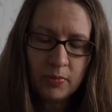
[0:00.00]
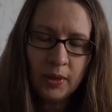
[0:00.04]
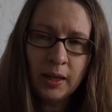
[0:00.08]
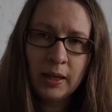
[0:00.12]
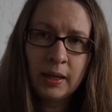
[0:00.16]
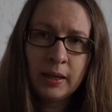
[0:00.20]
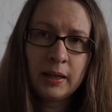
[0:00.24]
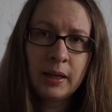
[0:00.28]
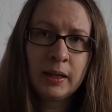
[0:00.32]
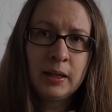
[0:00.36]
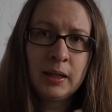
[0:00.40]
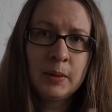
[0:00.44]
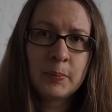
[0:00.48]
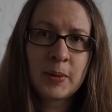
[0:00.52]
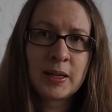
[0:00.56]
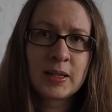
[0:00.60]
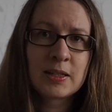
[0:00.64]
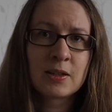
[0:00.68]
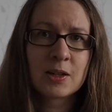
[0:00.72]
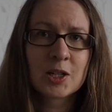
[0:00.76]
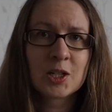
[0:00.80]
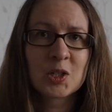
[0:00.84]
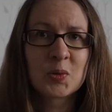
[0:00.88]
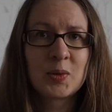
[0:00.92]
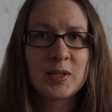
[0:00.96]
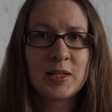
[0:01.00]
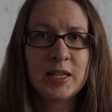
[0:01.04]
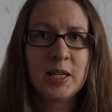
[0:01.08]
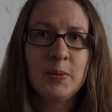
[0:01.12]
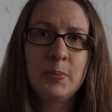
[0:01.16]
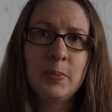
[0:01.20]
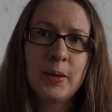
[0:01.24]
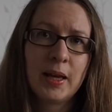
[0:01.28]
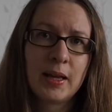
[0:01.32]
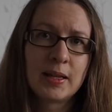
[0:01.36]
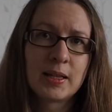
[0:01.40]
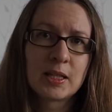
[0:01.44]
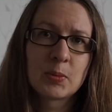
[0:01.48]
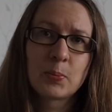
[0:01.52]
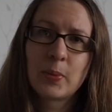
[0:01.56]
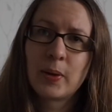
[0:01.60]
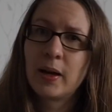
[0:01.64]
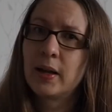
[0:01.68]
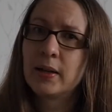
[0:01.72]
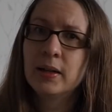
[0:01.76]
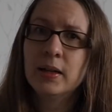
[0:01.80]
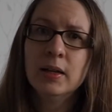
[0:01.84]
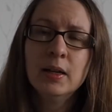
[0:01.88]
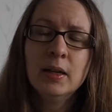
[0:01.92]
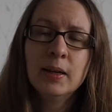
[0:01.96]
and I knit my socks with TPNs,
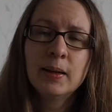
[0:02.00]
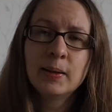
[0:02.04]
but